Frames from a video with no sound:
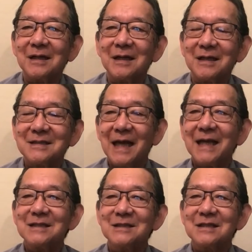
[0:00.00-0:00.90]
a
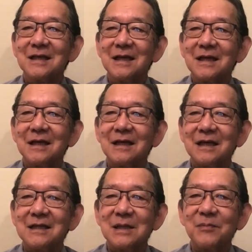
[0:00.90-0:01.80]
science
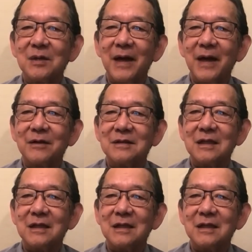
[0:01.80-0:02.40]
exhibit about